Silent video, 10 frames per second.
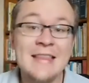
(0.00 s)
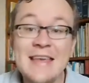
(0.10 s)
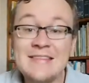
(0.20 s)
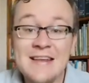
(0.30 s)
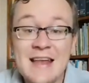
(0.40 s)

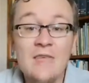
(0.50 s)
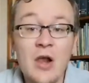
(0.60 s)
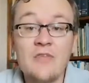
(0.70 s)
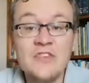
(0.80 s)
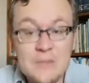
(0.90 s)
There's a
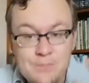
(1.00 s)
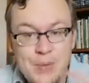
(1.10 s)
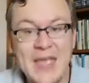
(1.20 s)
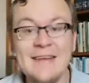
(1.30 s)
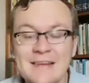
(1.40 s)
level of
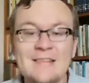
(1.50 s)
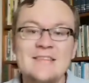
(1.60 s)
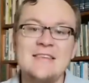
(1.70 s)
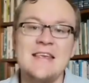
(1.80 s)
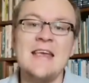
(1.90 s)

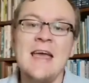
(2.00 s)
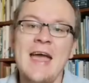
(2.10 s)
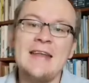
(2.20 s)
dependency.